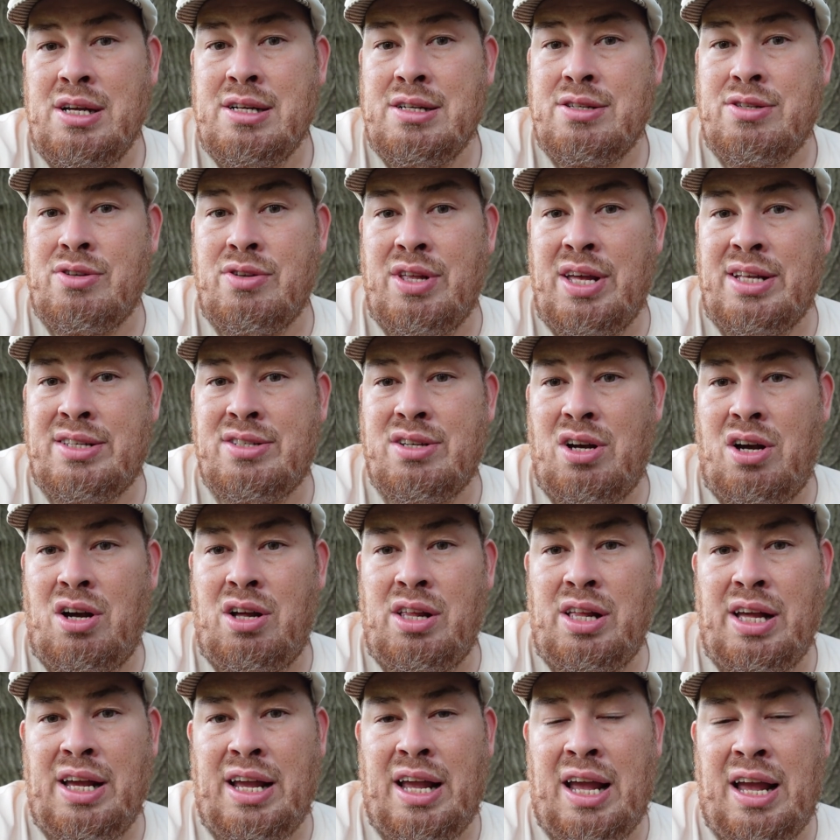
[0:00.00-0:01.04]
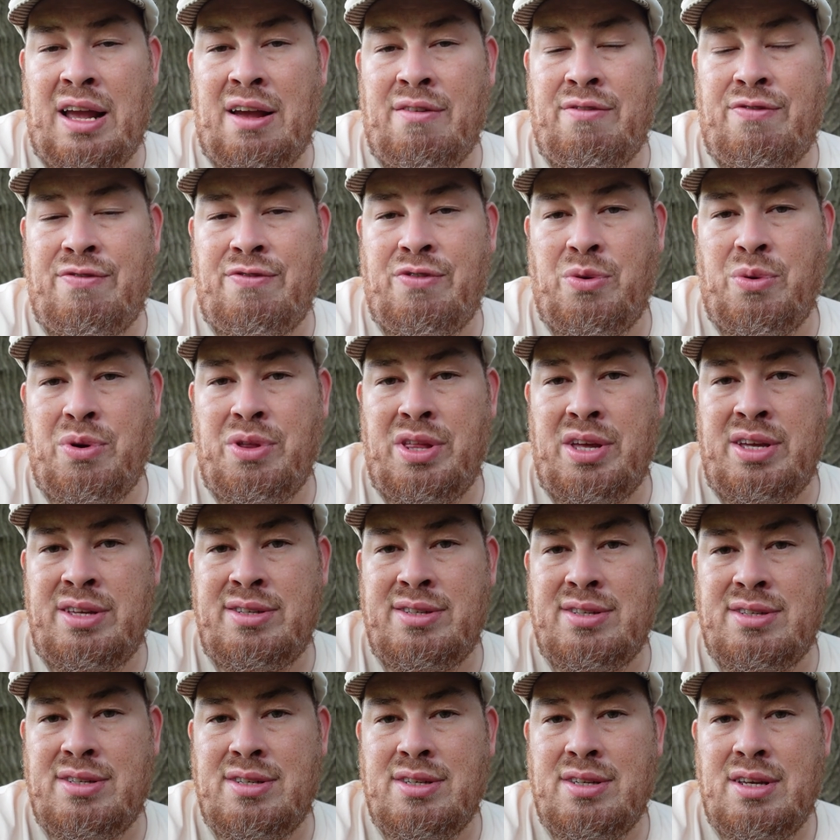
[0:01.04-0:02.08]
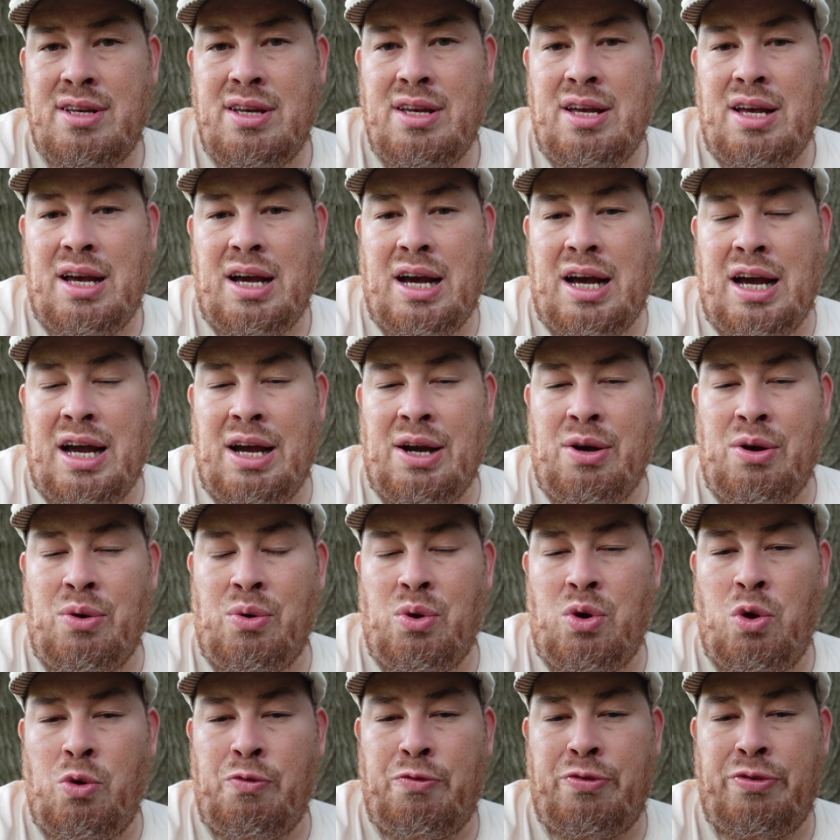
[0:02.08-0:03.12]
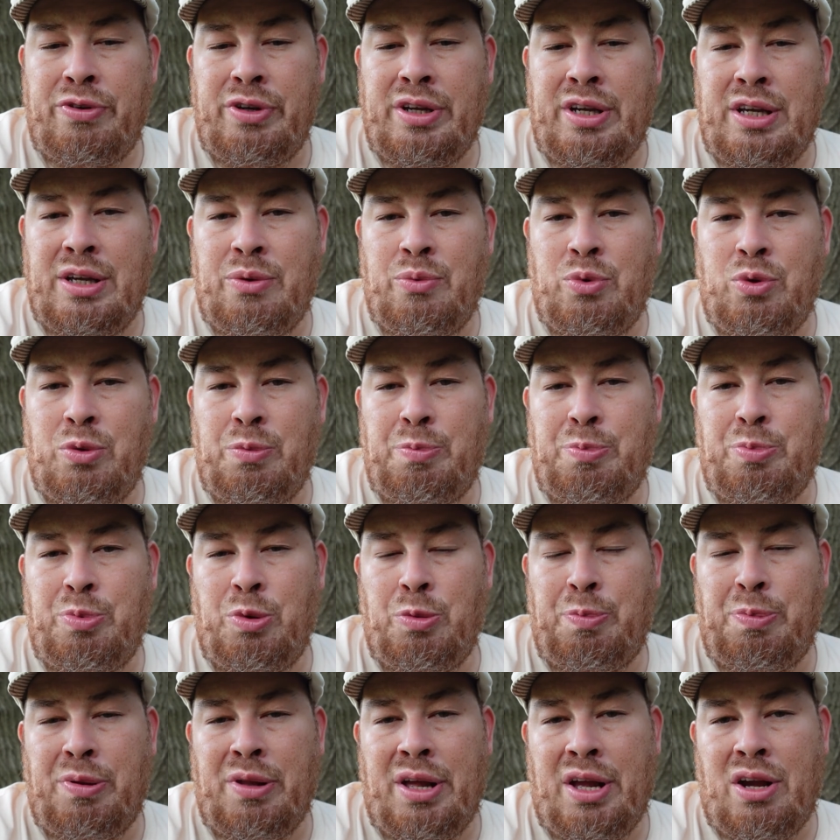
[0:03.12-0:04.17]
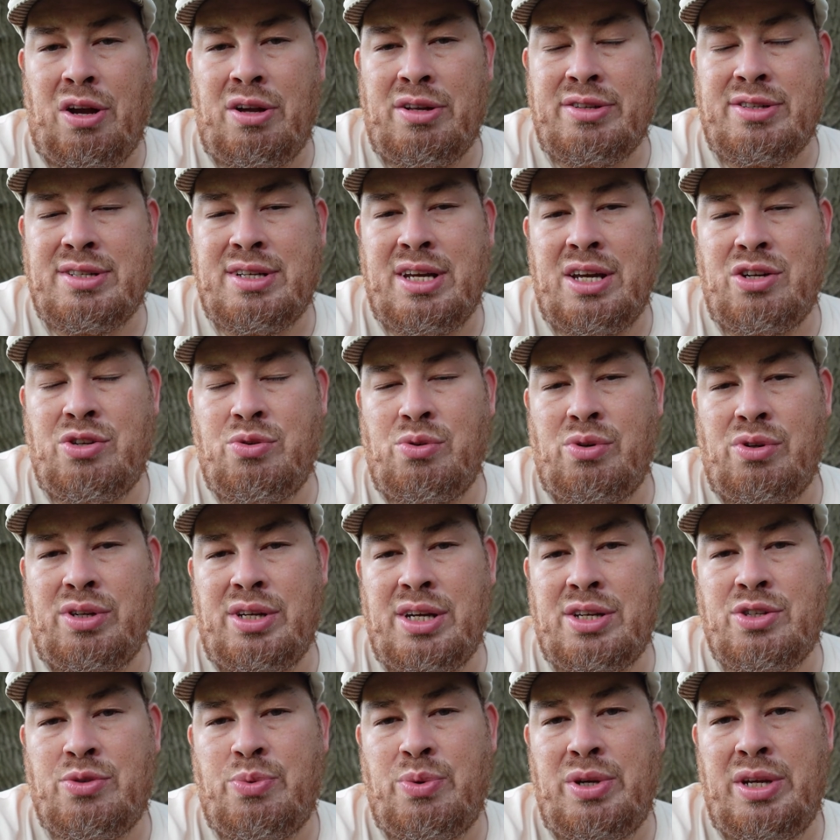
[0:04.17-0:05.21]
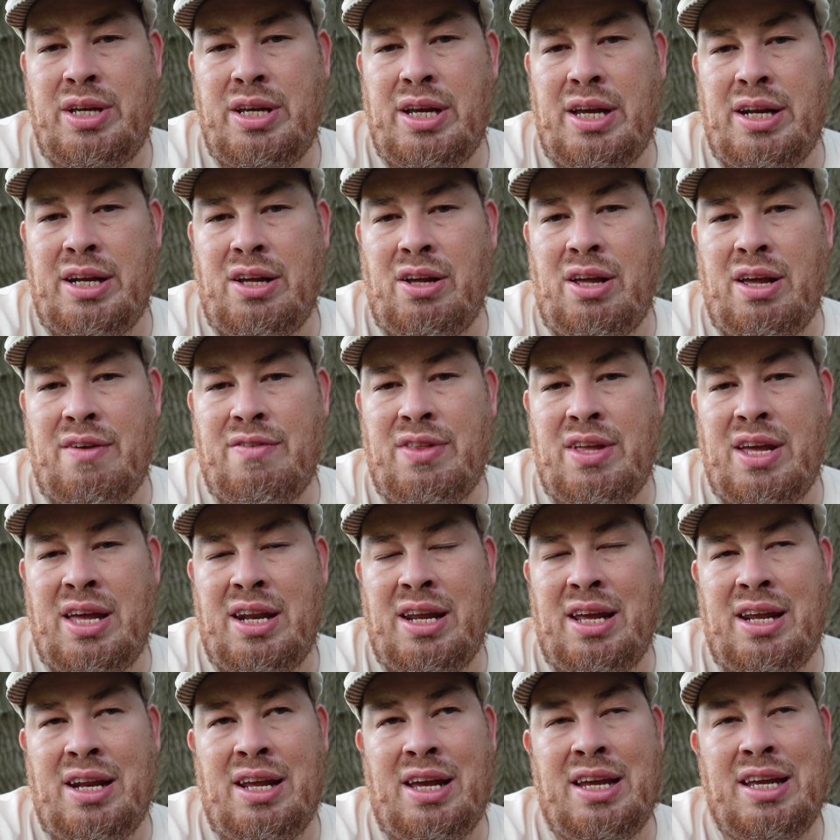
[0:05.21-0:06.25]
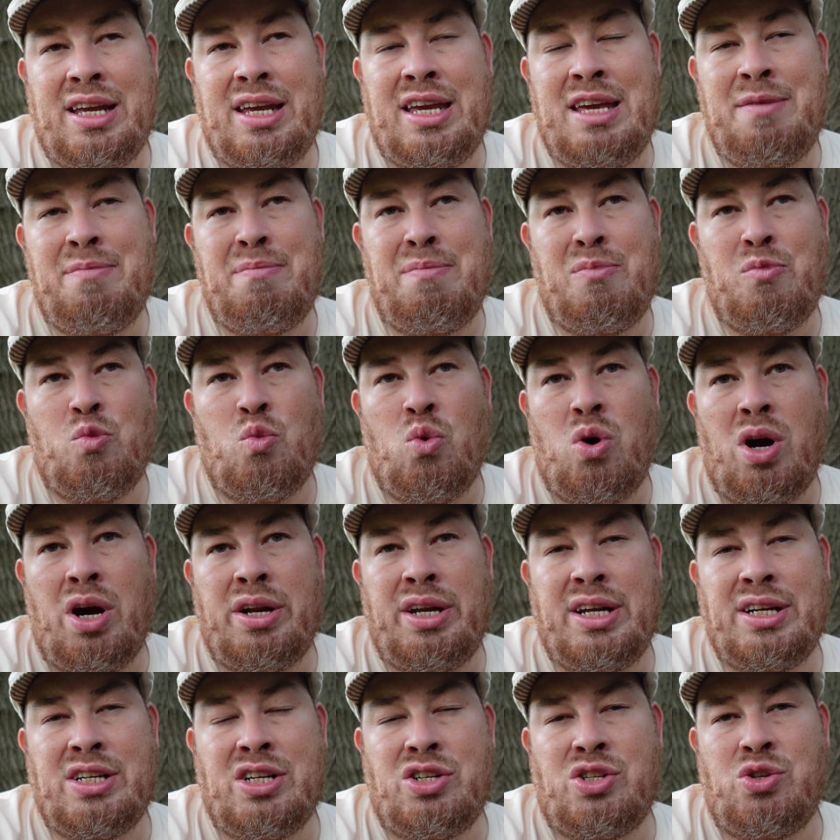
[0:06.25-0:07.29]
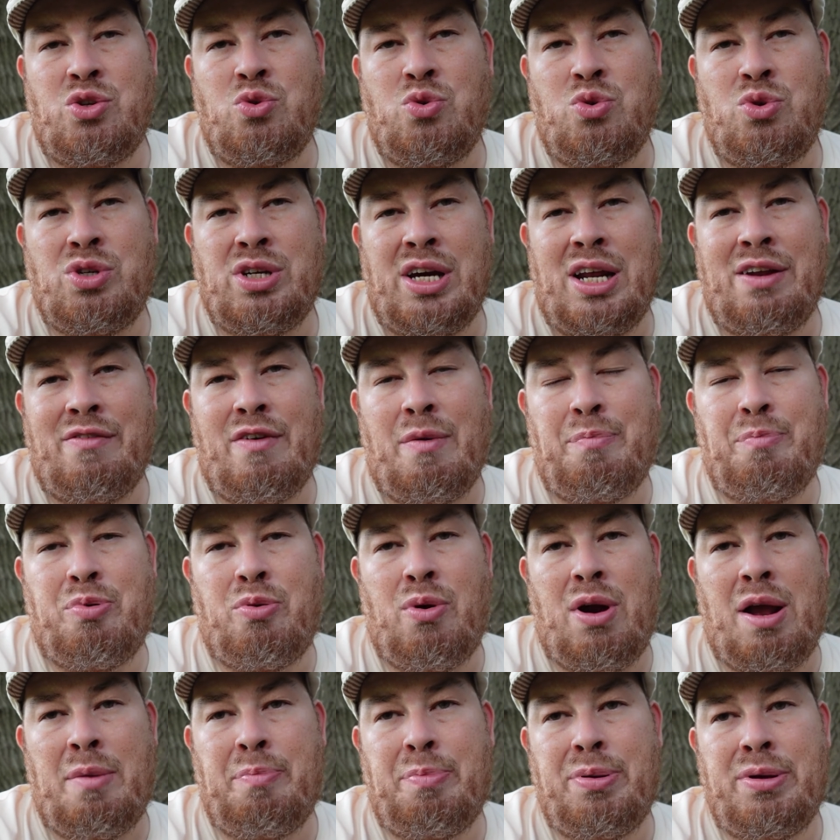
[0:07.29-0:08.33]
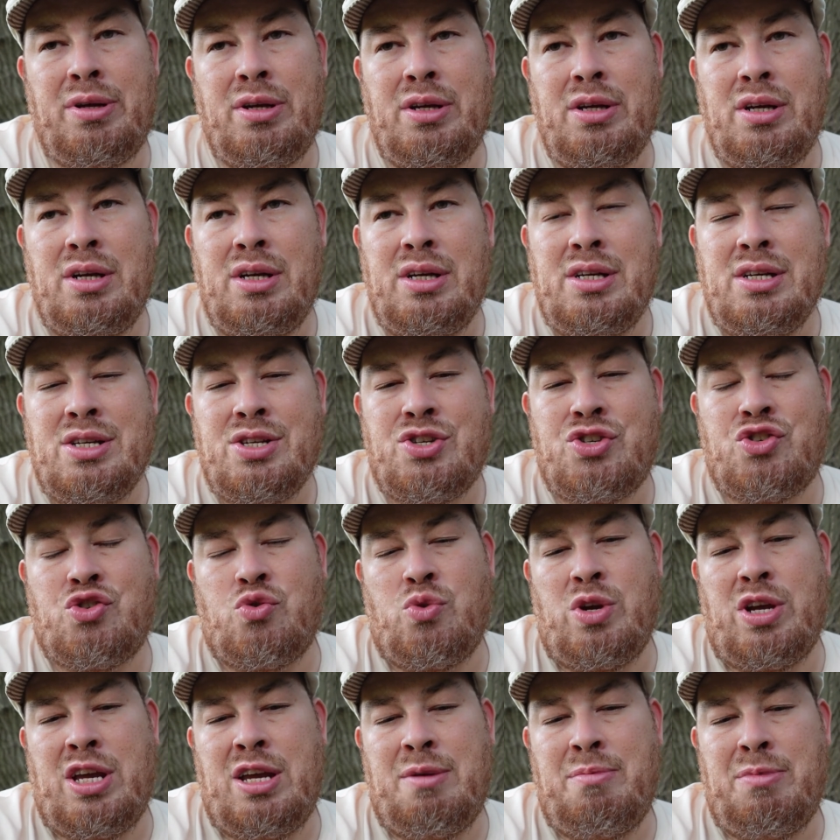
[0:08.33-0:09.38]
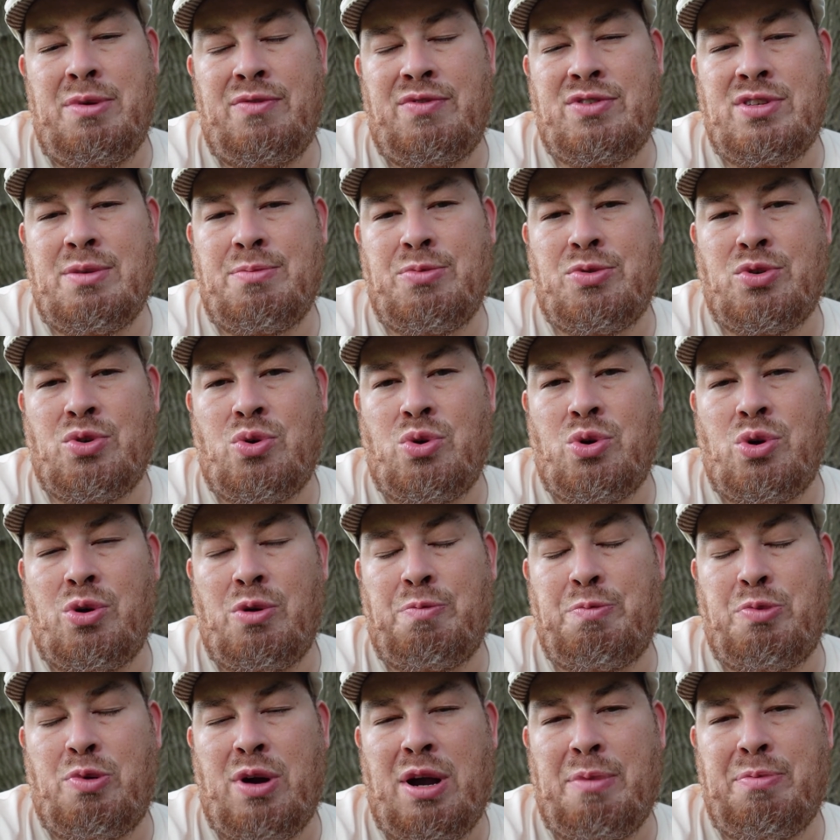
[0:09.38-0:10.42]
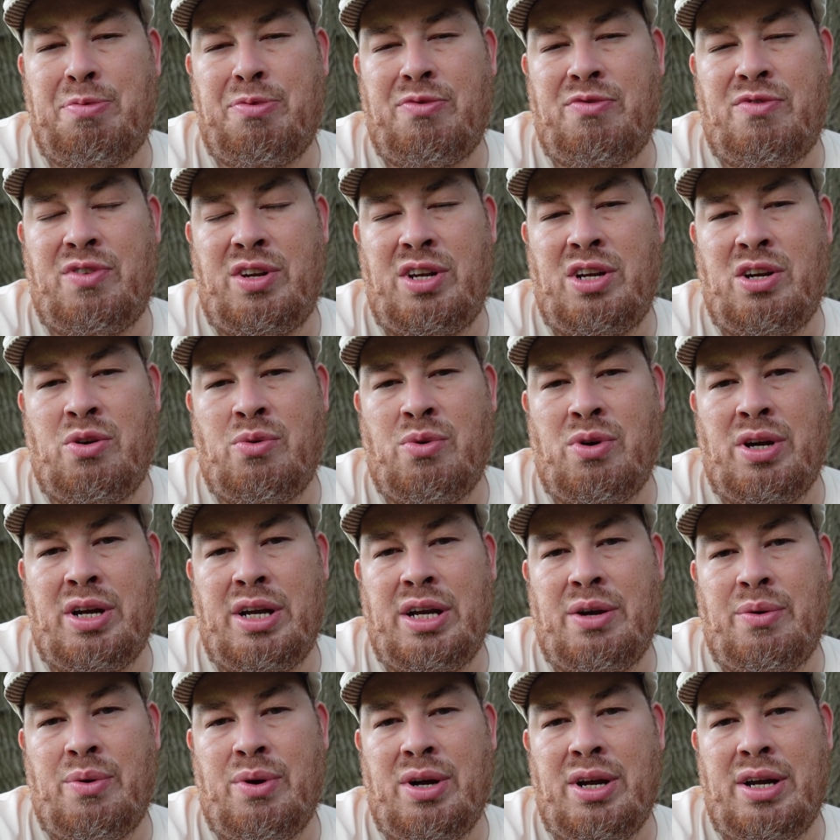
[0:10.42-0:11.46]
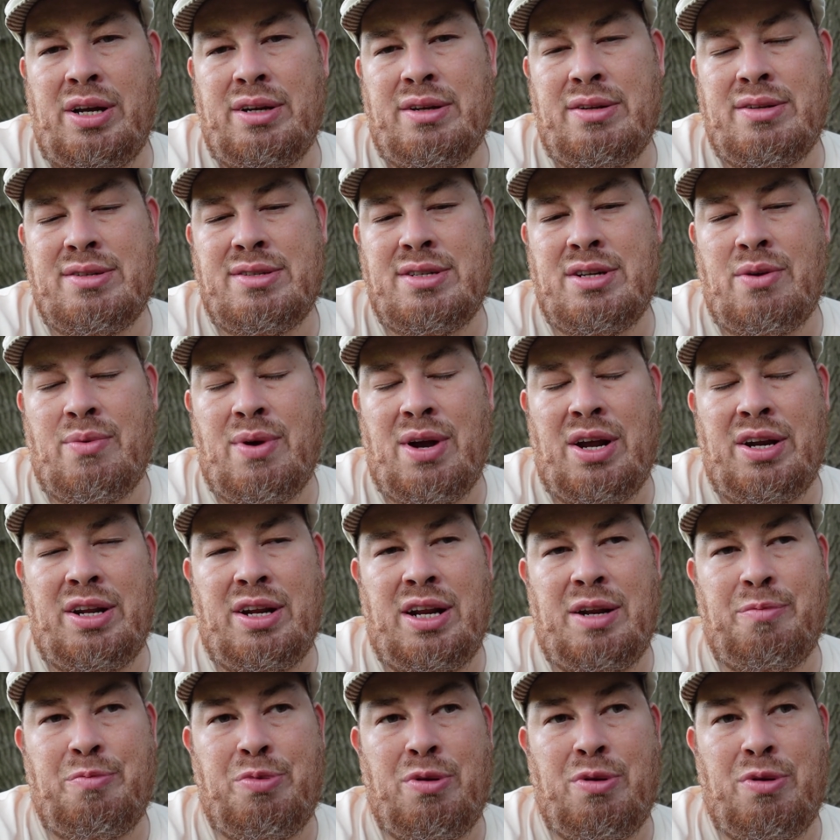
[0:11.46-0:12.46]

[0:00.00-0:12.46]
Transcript: So that's all I have for this. I'll hopefully we'll, we'll play on schedule next week, and I'll have that. And I keep wanting to do kind of a prep stream of some sort, or a prep video where I, where I sit around and, and